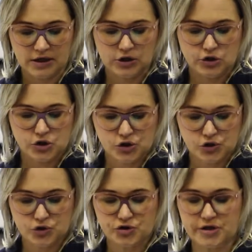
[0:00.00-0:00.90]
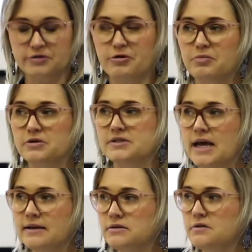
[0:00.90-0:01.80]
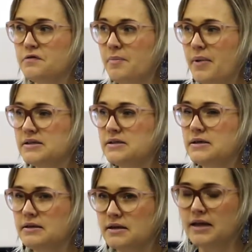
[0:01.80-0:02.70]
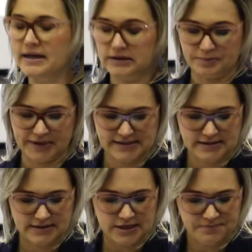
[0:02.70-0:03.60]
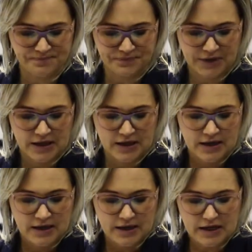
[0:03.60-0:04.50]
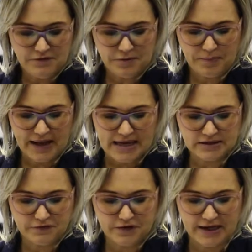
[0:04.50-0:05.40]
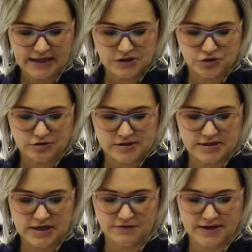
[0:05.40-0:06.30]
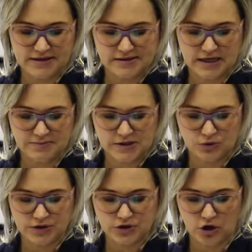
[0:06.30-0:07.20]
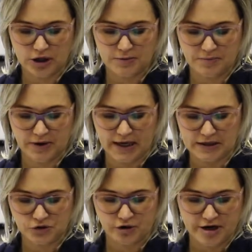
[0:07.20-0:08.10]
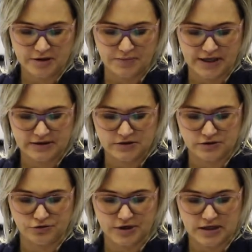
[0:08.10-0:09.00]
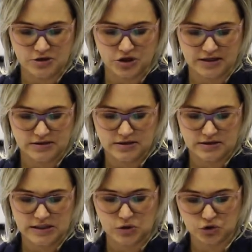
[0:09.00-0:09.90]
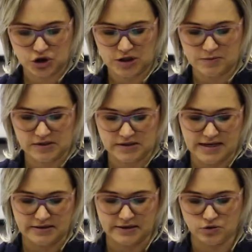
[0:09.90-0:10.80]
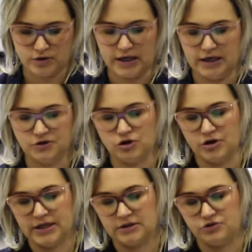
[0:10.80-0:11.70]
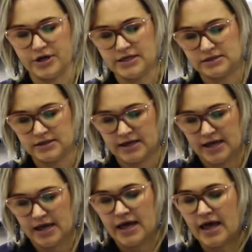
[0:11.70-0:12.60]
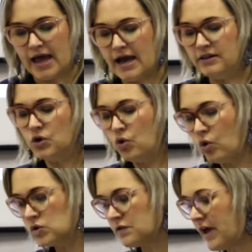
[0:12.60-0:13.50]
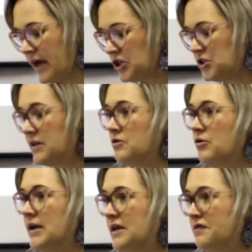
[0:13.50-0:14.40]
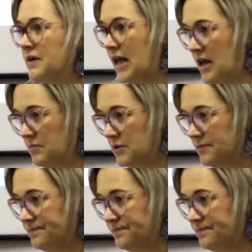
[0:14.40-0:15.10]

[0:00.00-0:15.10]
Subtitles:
sues in a representative capacity, then that capacity. If the plaintiff elects to receive any subsequent document by electronic means through e-Justice, he or she must state his or her electronic address and the cause of action and the relief claimed.